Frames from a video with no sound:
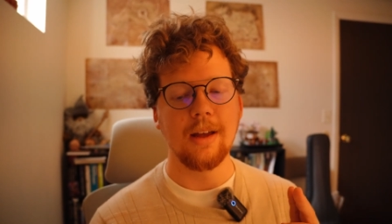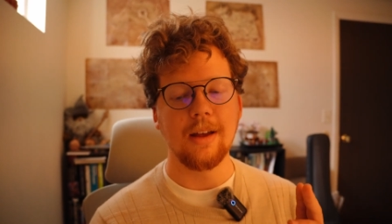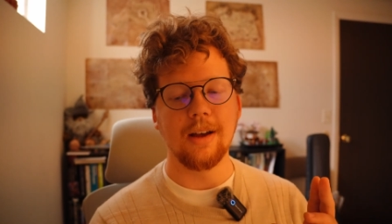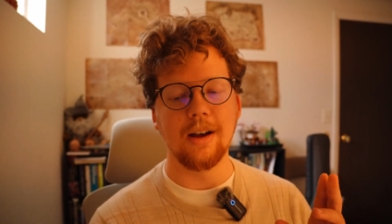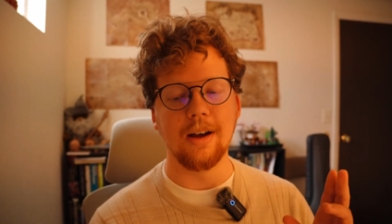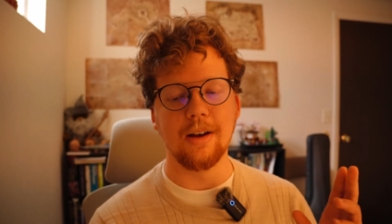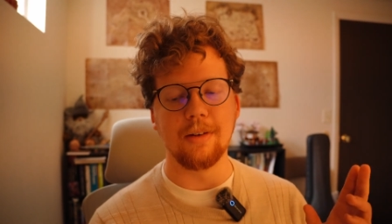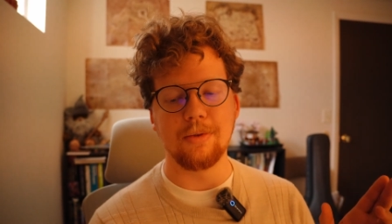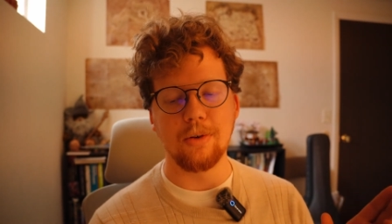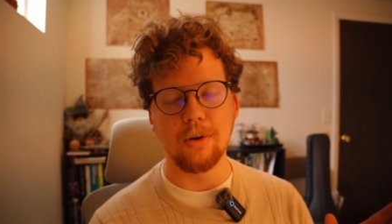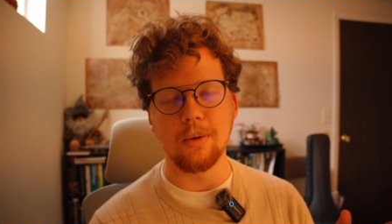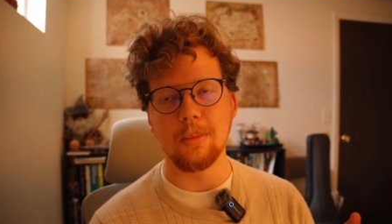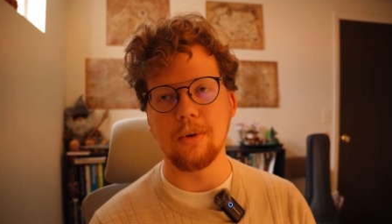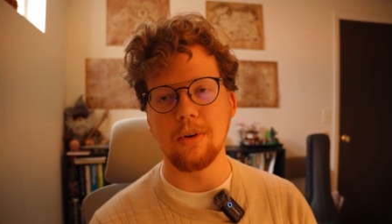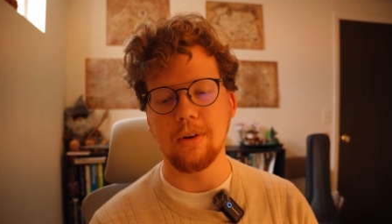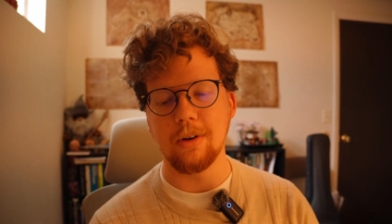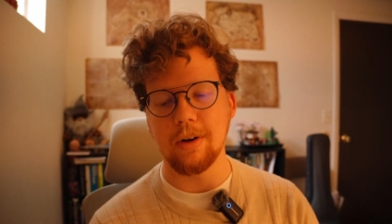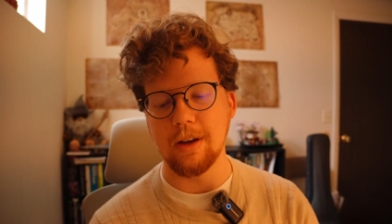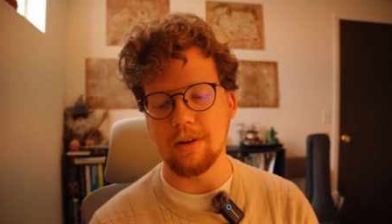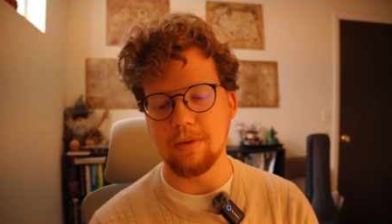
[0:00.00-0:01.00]
a
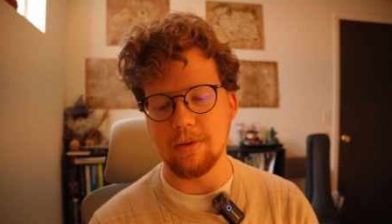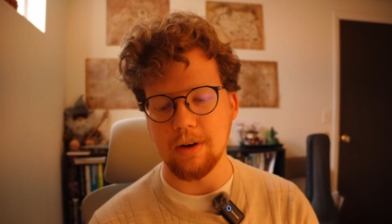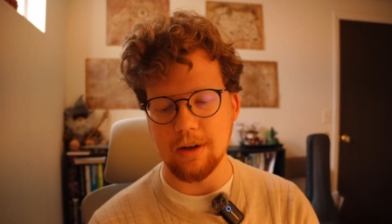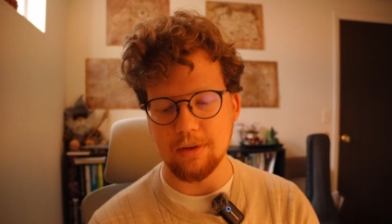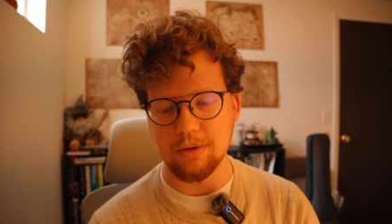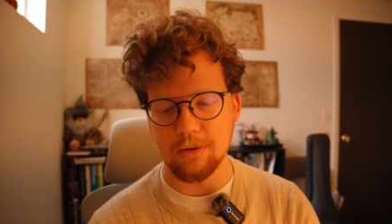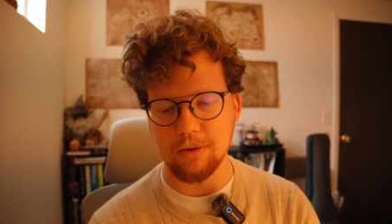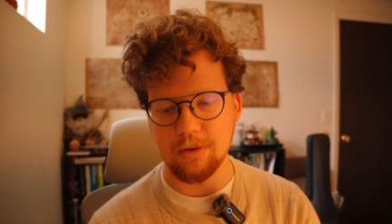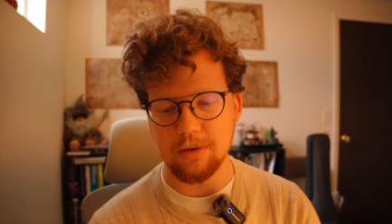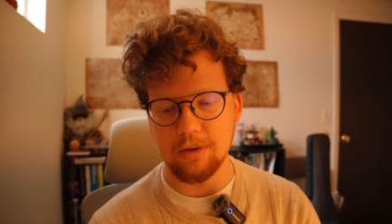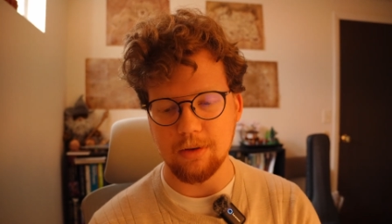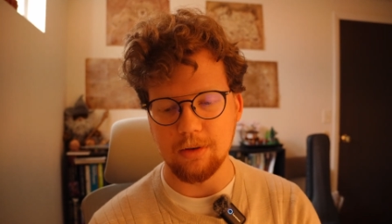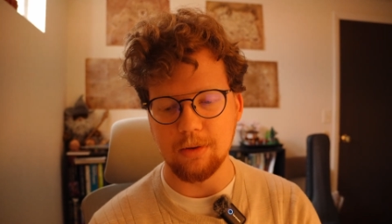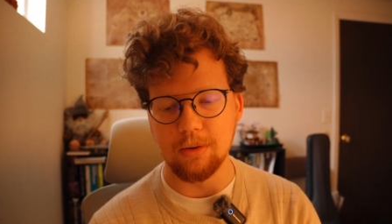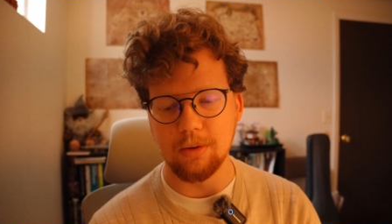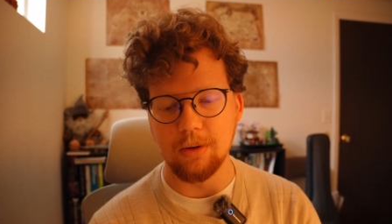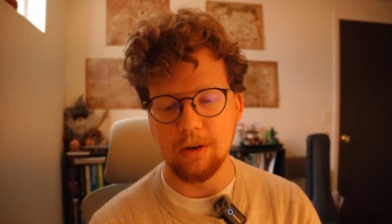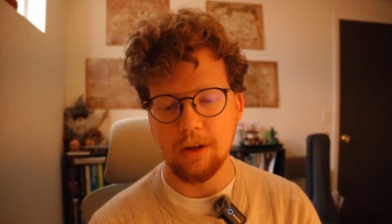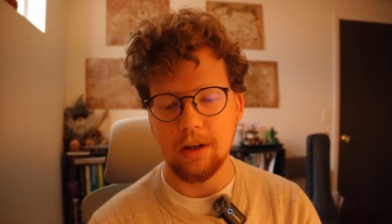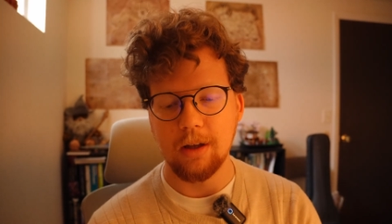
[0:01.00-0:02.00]
former advisor
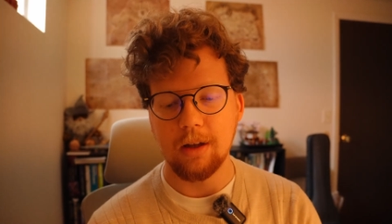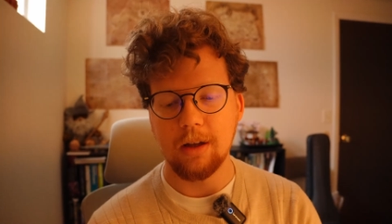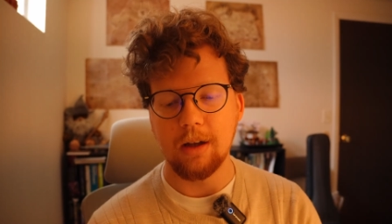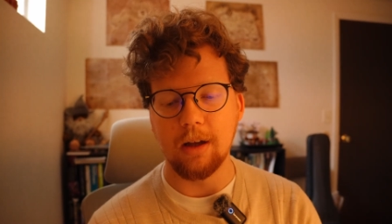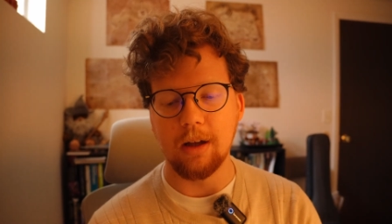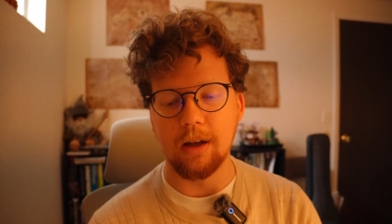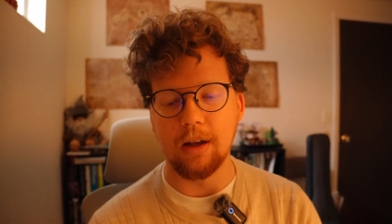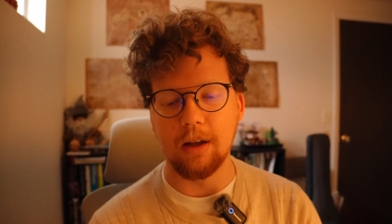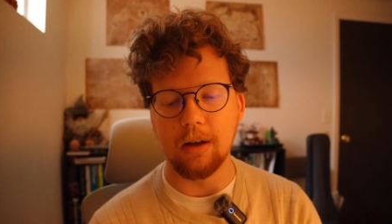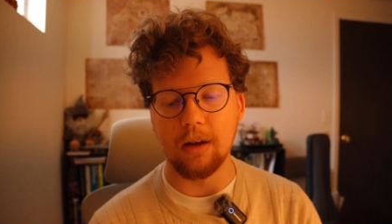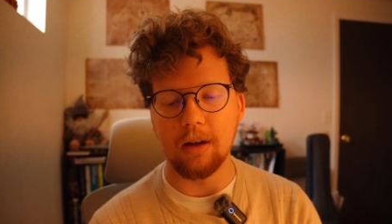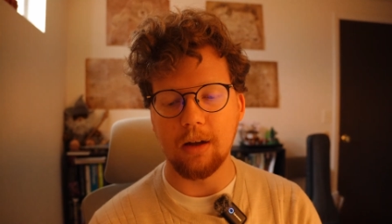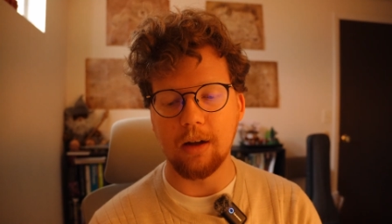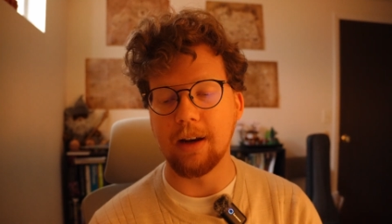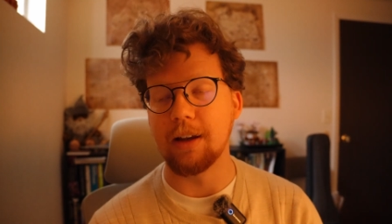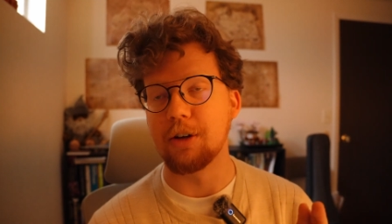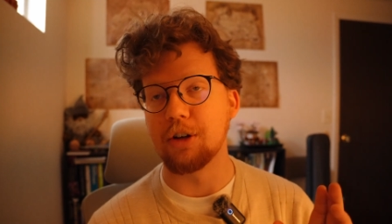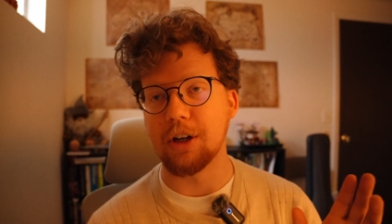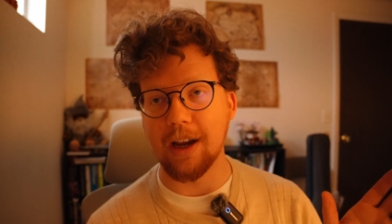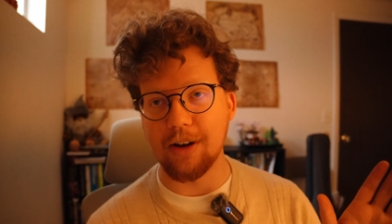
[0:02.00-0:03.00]
to,
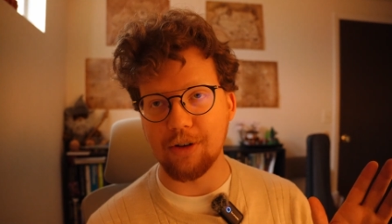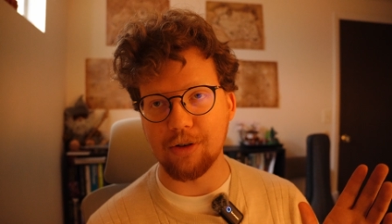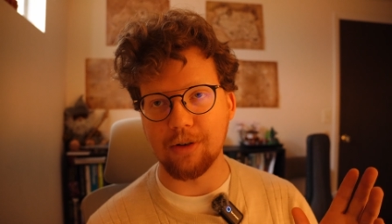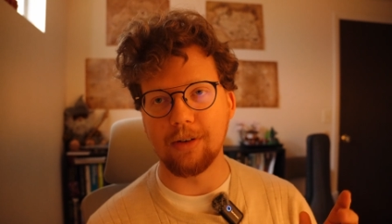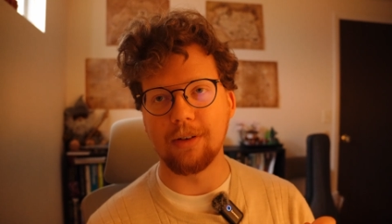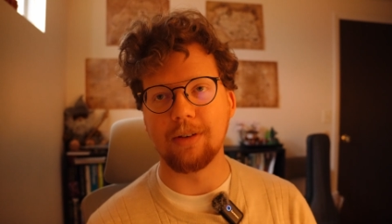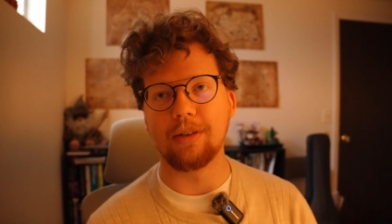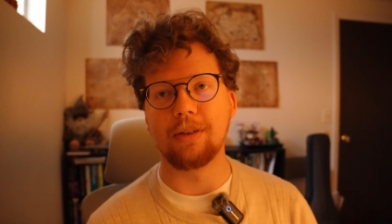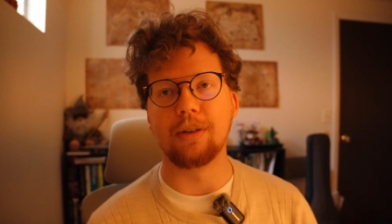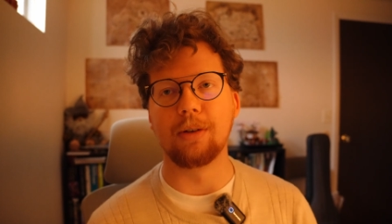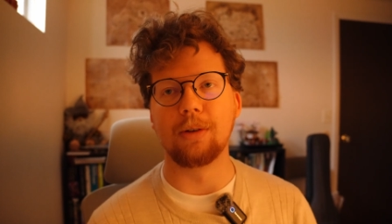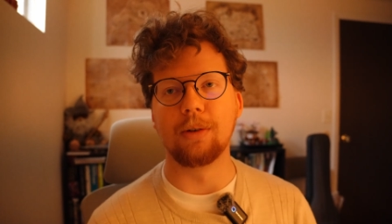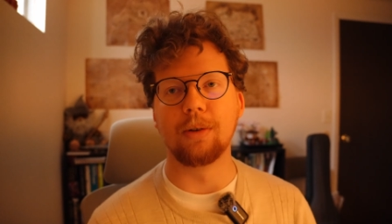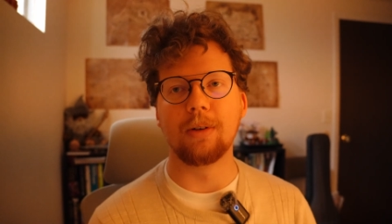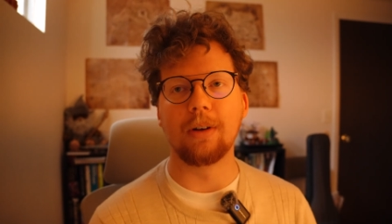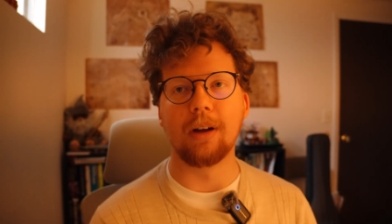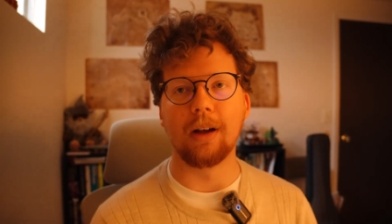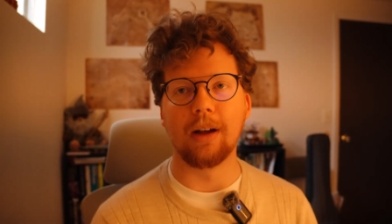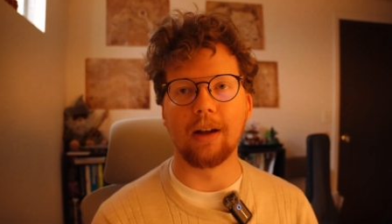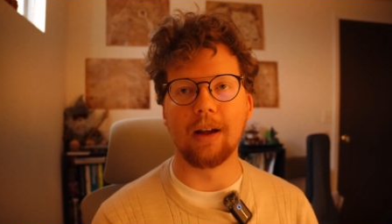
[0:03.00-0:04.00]
on education
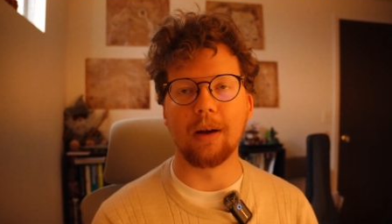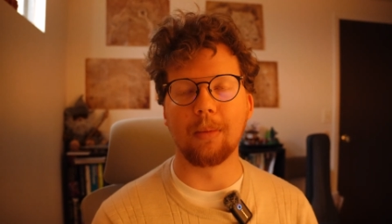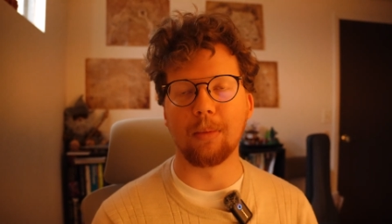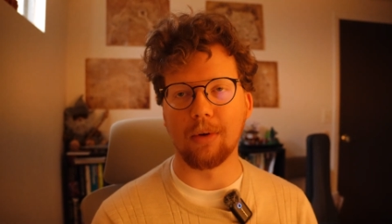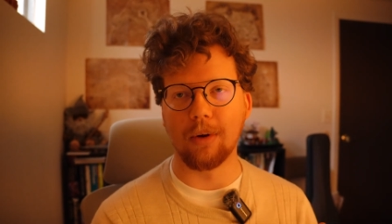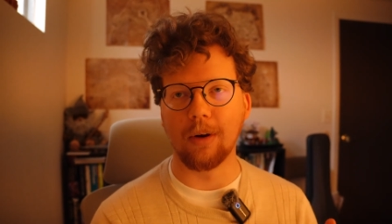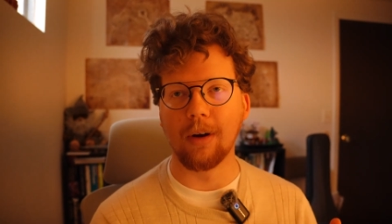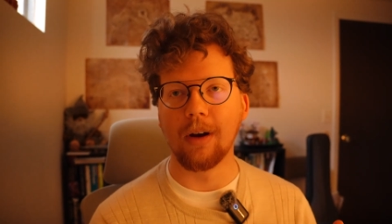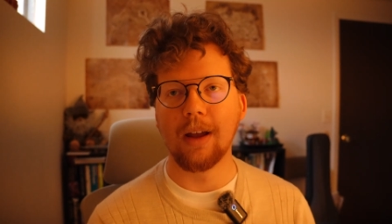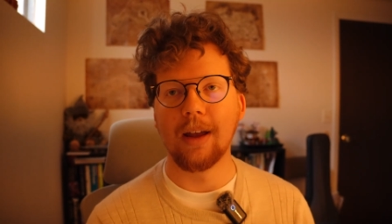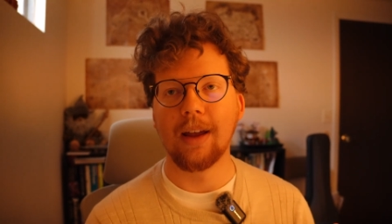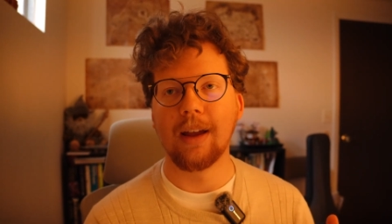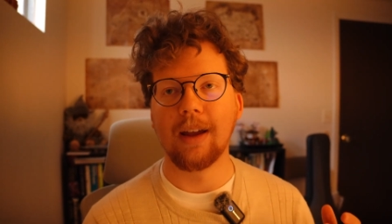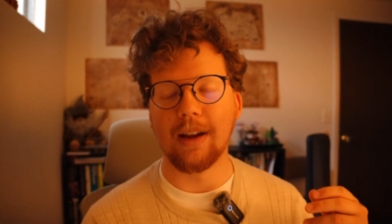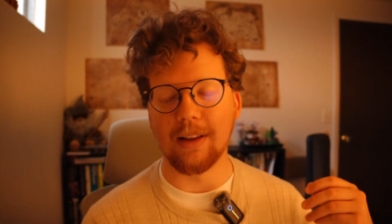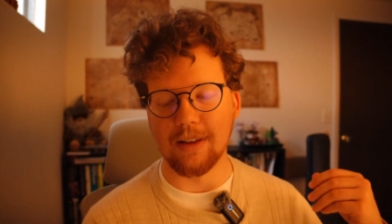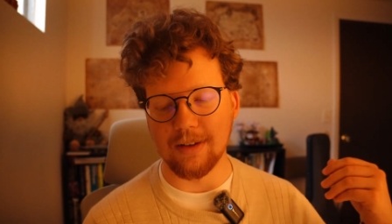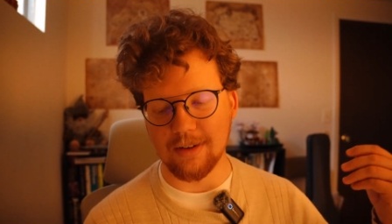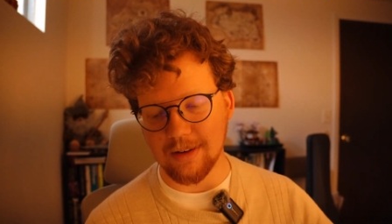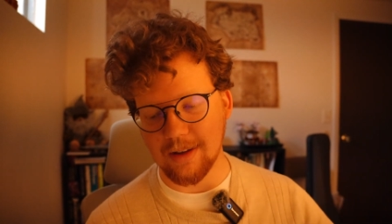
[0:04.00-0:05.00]
to Emperor
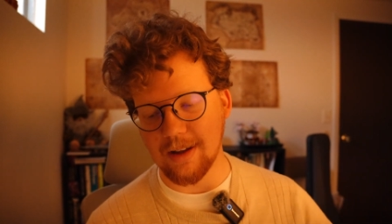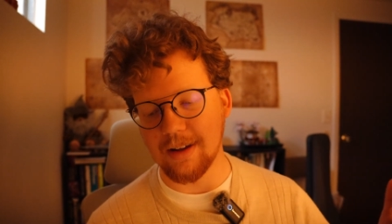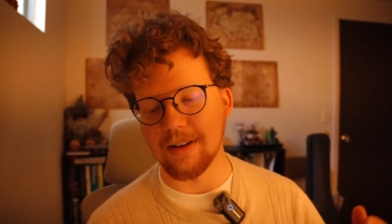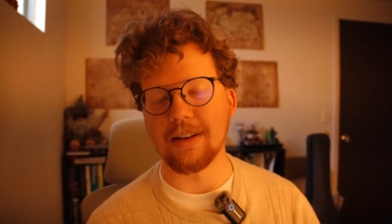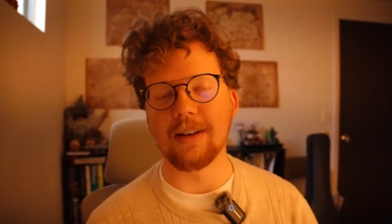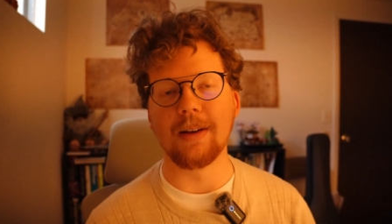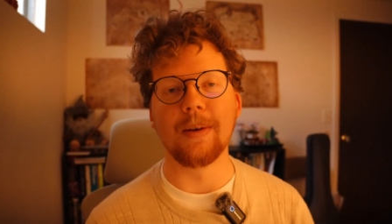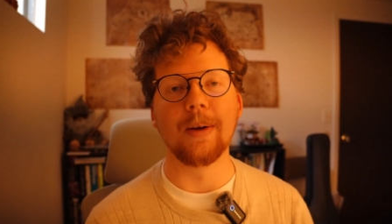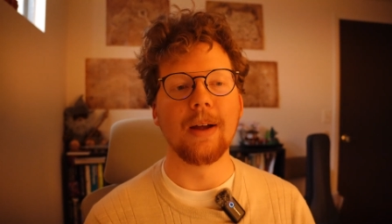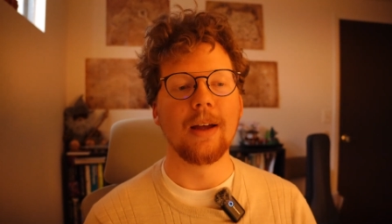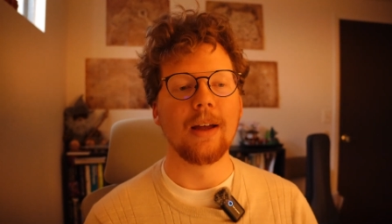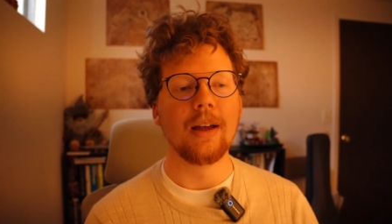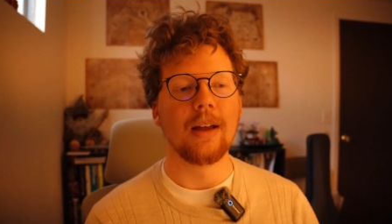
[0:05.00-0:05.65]
Haile Selassie.